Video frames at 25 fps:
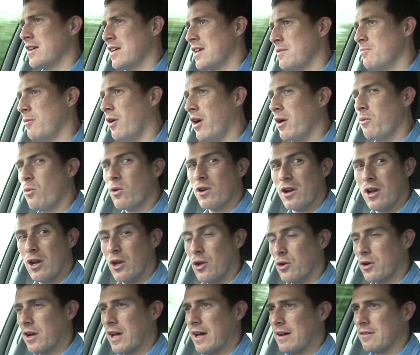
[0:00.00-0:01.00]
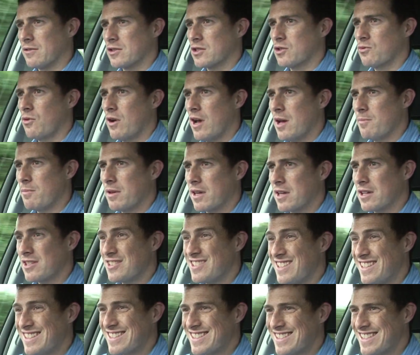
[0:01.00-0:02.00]
you might want to look elsewhere,
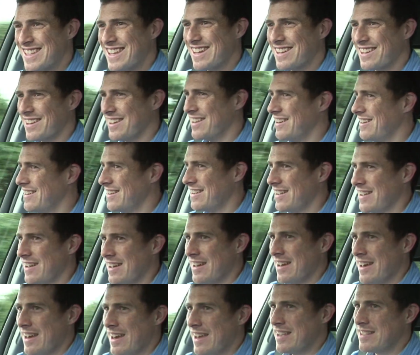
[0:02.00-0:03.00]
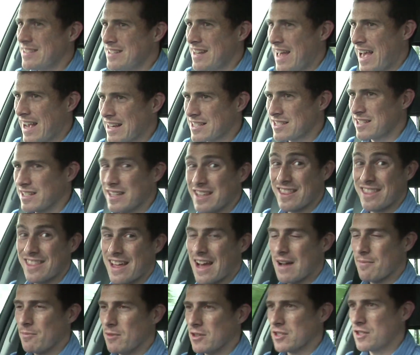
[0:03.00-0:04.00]
because the Insignia isn't actually
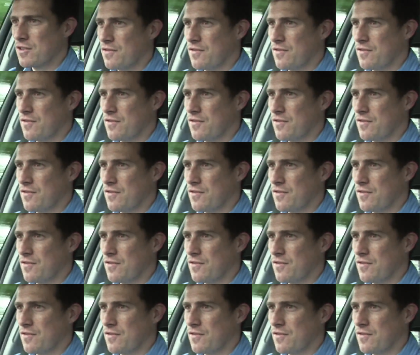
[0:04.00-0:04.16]
that much